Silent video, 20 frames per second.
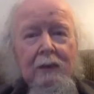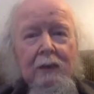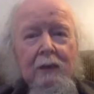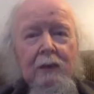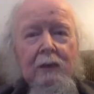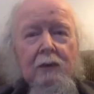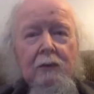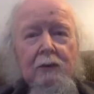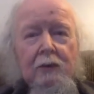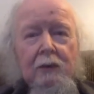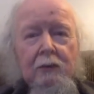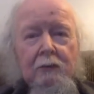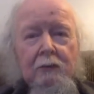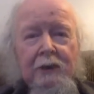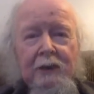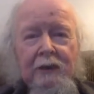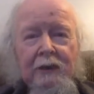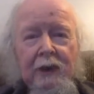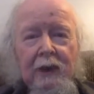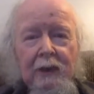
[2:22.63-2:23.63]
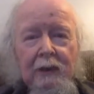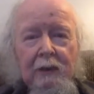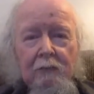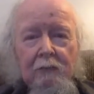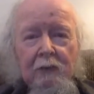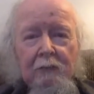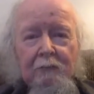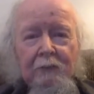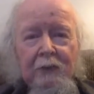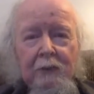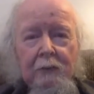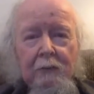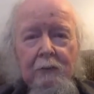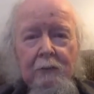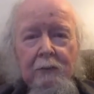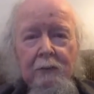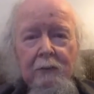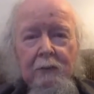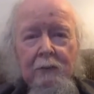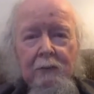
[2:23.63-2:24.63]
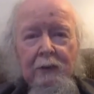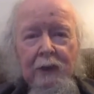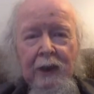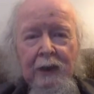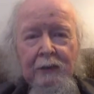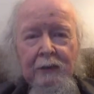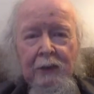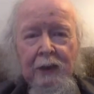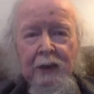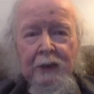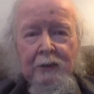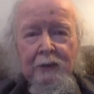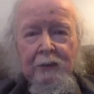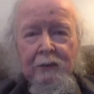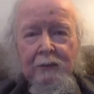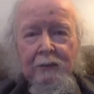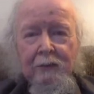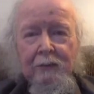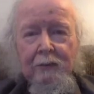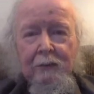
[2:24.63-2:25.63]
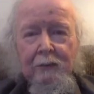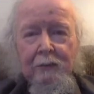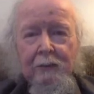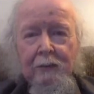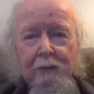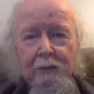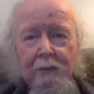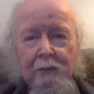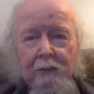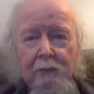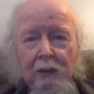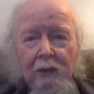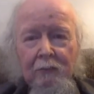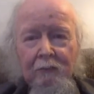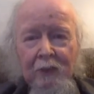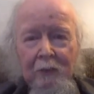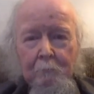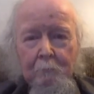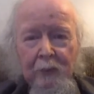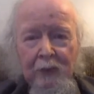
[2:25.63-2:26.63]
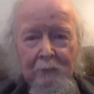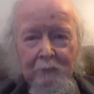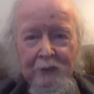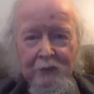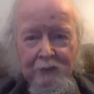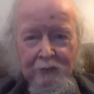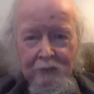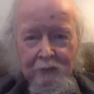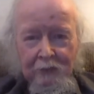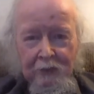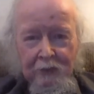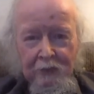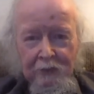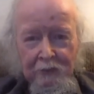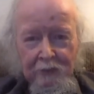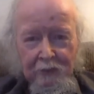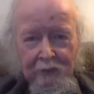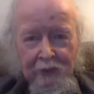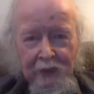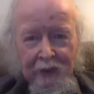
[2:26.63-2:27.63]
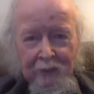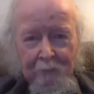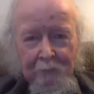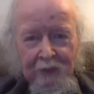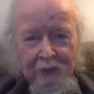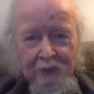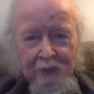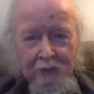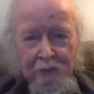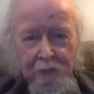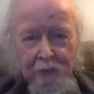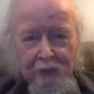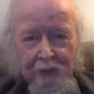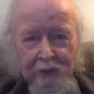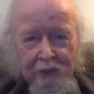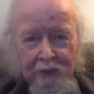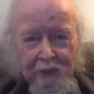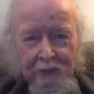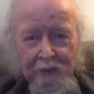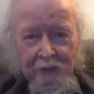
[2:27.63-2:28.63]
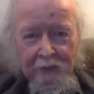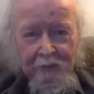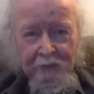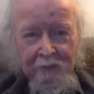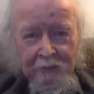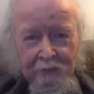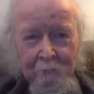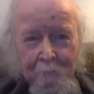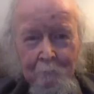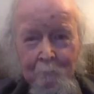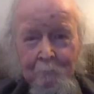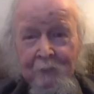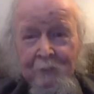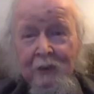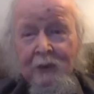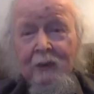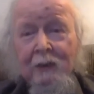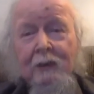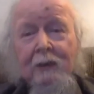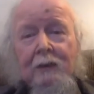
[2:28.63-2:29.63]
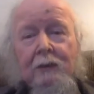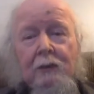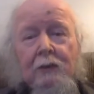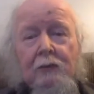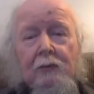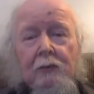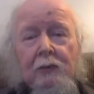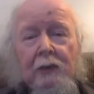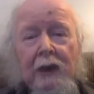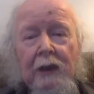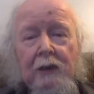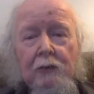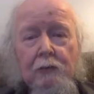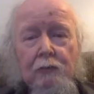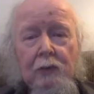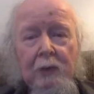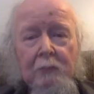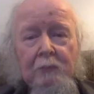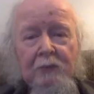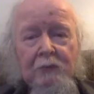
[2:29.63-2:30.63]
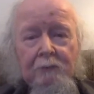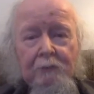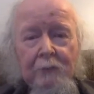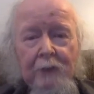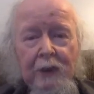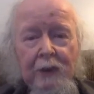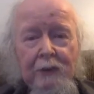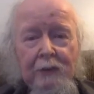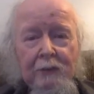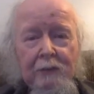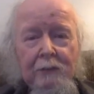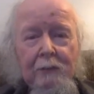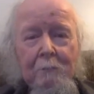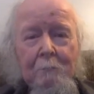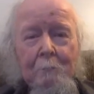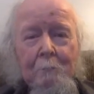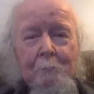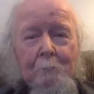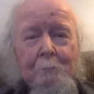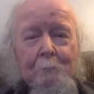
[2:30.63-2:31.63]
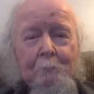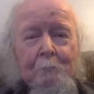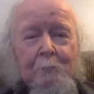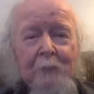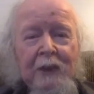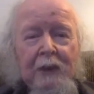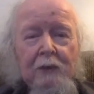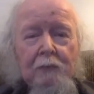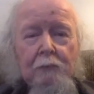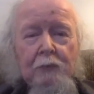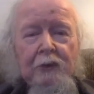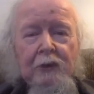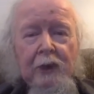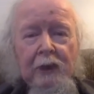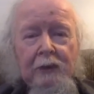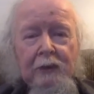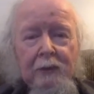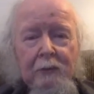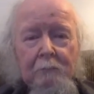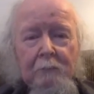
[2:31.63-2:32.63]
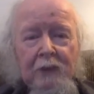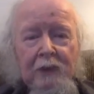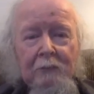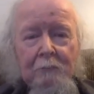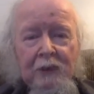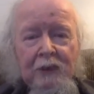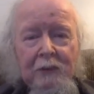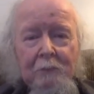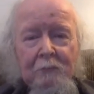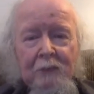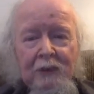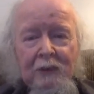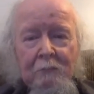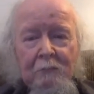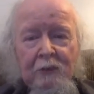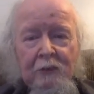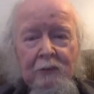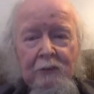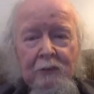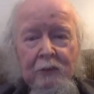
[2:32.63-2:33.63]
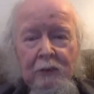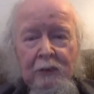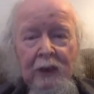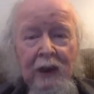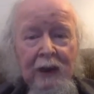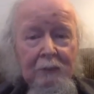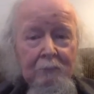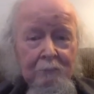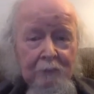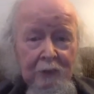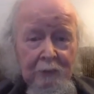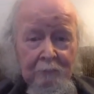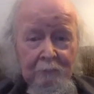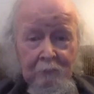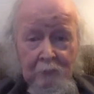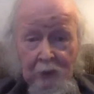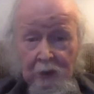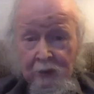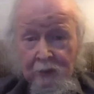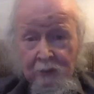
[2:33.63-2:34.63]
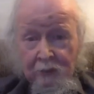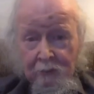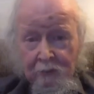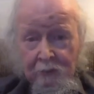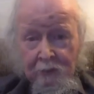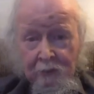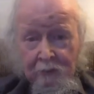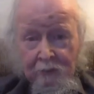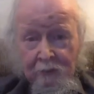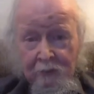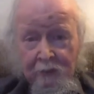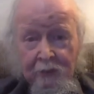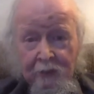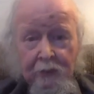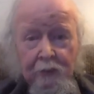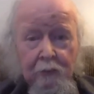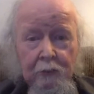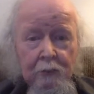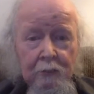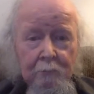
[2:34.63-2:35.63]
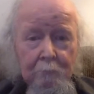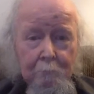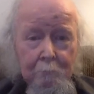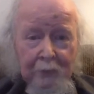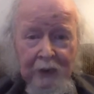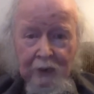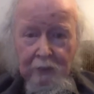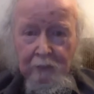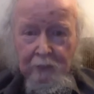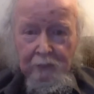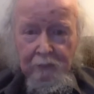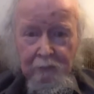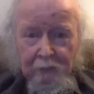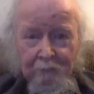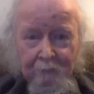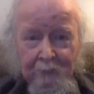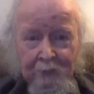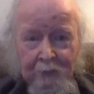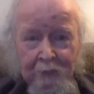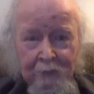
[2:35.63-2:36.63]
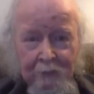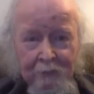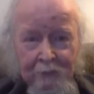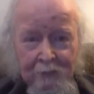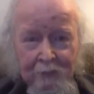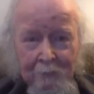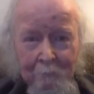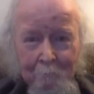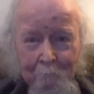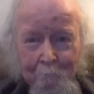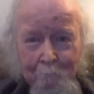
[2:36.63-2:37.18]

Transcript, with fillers: Oh, you Indiana Reviews, you Atlantics, you, you haven't published geniuses like me in 20 years. Did you like your trip to France? Rejecting me must be the most delightful of drugs to you, you Paris Reviews.